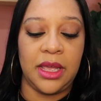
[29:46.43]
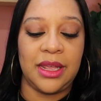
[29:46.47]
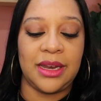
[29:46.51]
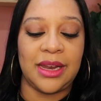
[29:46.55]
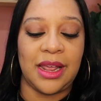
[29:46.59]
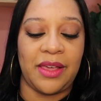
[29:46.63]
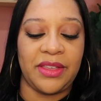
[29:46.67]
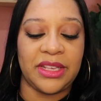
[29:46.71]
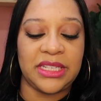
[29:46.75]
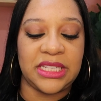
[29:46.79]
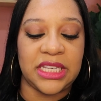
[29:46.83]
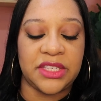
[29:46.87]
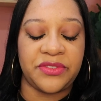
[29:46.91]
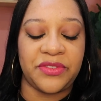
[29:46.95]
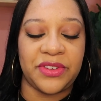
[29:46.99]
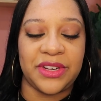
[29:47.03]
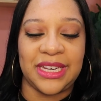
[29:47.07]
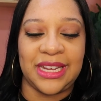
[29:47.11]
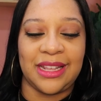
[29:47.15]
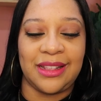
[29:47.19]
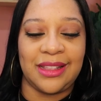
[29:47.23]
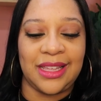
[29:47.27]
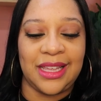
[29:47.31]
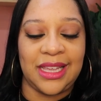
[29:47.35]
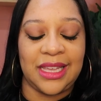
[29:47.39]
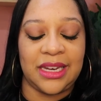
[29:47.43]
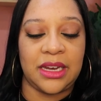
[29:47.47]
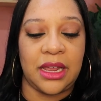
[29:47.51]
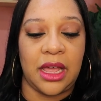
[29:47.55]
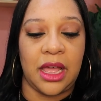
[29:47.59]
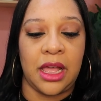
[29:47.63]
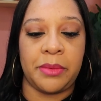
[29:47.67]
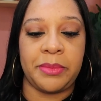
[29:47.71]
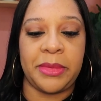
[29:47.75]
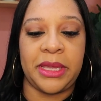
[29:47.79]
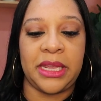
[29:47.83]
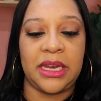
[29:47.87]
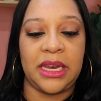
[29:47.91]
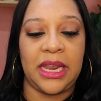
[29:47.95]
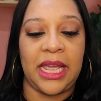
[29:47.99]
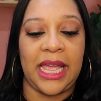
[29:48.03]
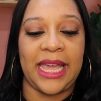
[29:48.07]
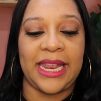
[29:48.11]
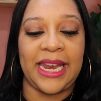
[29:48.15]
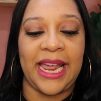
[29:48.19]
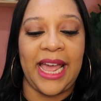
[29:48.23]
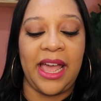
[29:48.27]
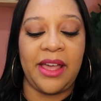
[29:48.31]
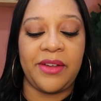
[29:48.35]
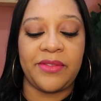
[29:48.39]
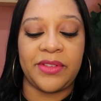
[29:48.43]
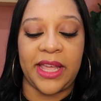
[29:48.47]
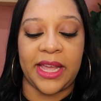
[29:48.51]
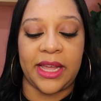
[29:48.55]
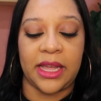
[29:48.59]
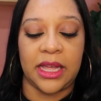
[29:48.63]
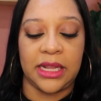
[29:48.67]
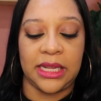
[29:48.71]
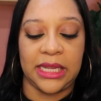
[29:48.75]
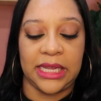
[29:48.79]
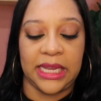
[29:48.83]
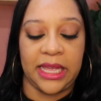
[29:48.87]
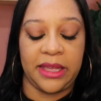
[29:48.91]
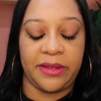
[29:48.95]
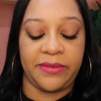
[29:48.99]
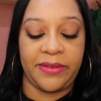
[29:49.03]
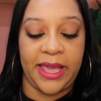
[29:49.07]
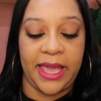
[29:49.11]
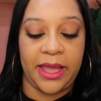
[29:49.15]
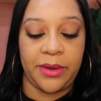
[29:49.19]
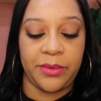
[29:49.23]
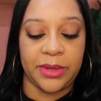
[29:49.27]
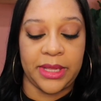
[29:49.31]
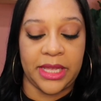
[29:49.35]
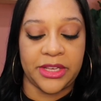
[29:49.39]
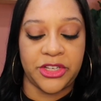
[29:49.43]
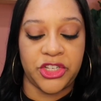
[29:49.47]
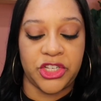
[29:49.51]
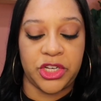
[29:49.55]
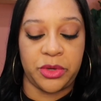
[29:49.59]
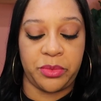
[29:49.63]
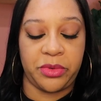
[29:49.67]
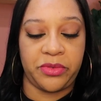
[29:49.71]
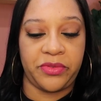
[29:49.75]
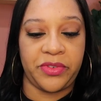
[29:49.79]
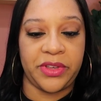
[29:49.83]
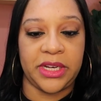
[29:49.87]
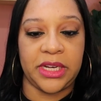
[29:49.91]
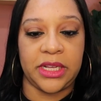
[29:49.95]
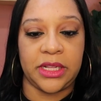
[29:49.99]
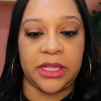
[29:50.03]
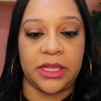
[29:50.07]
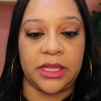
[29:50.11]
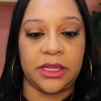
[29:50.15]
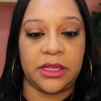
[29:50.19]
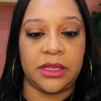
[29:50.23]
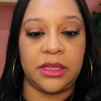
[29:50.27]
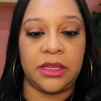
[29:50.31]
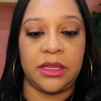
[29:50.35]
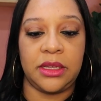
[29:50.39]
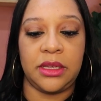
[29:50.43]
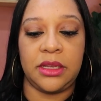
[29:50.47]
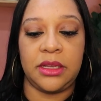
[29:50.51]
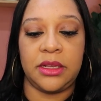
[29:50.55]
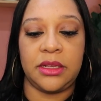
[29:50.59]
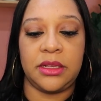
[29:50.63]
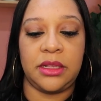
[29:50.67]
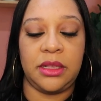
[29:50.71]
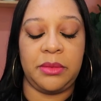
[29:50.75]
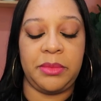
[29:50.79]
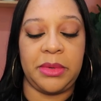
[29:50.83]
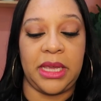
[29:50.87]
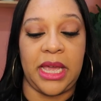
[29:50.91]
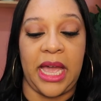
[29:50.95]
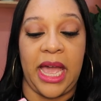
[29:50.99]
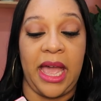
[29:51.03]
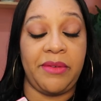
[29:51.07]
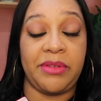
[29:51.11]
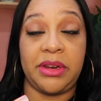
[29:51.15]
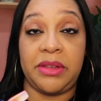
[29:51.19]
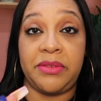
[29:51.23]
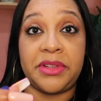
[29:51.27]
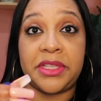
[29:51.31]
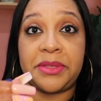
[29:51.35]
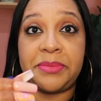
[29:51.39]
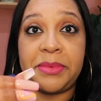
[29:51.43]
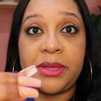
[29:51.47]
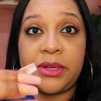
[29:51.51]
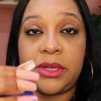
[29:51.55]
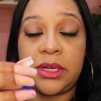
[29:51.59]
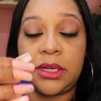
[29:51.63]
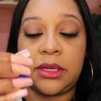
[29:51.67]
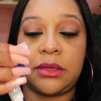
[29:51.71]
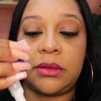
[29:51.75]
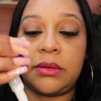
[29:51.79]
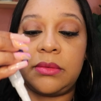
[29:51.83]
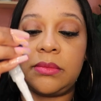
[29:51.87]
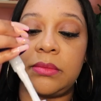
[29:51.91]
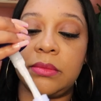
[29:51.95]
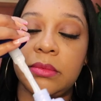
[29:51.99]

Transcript: now this is vanilla and almond and I have like a love-hate relationship with vanilla. I mean, I haven't even smelled it.